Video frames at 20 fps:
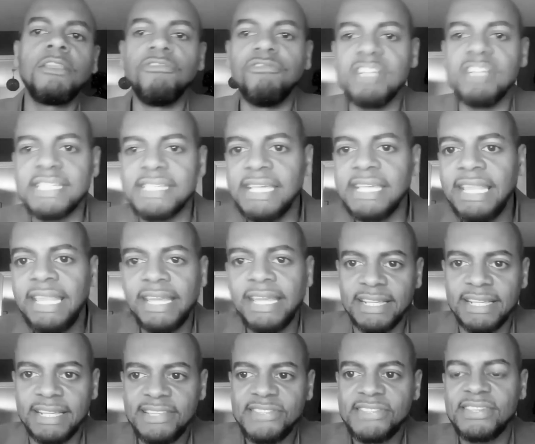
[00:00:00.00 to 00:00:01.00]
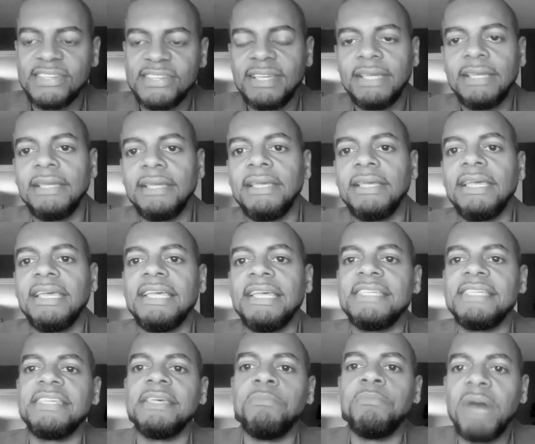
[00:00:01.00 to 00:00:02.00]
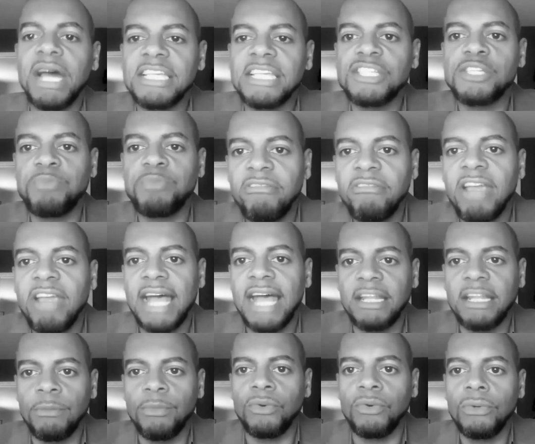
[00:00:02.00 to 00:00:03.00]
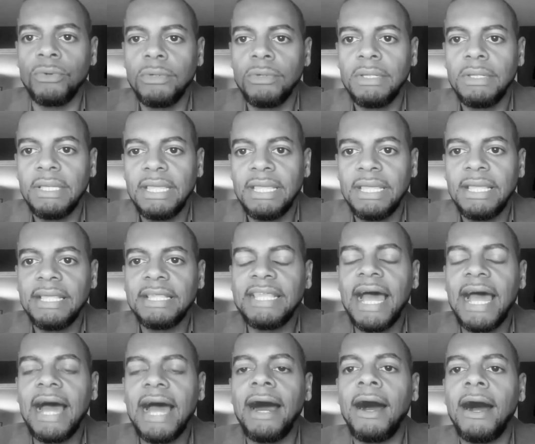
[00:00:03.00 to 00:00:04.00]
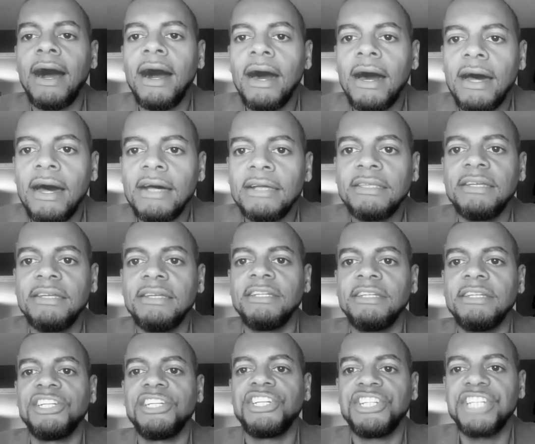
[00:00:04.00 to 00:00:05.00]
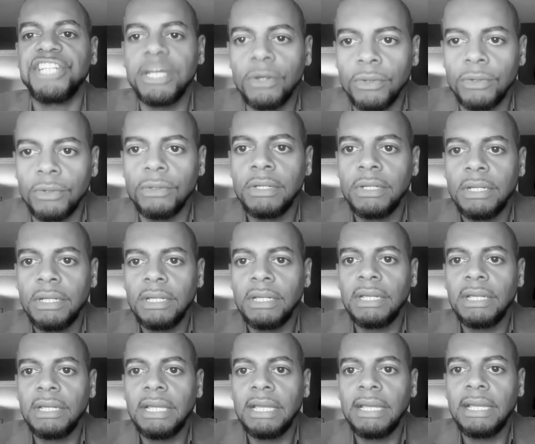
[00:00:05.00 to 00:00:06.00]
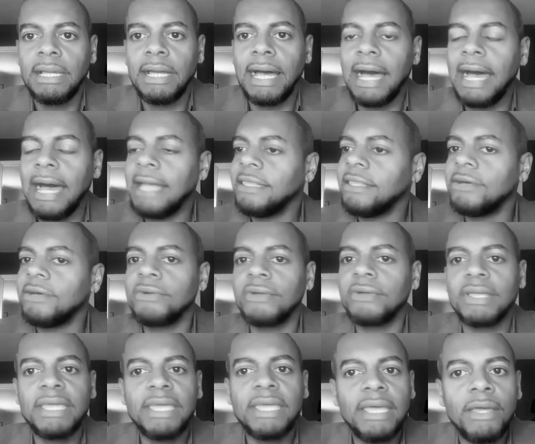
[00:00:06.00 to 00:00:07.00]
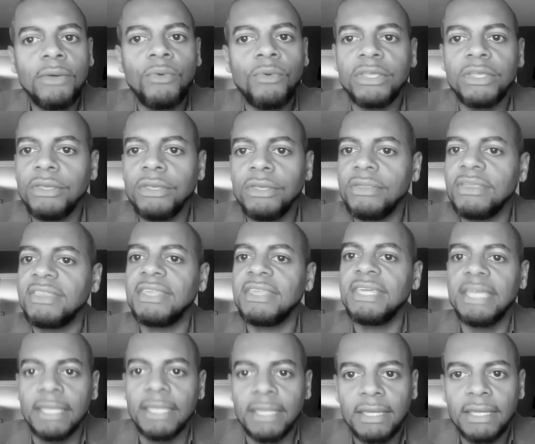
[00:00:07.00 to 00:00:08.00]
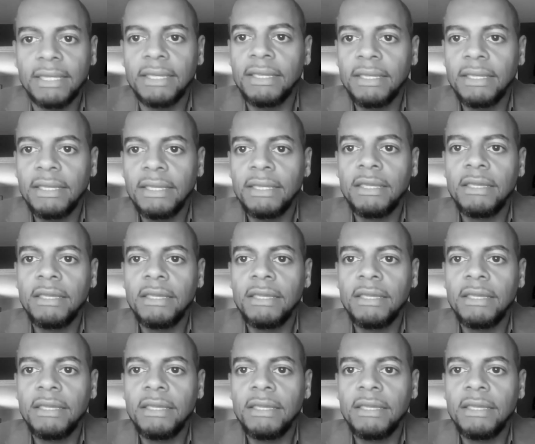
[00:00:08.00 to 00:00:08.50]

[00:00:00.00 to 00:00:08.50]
The resilience is in my spirit animal, that hard shell. I don't care what you think.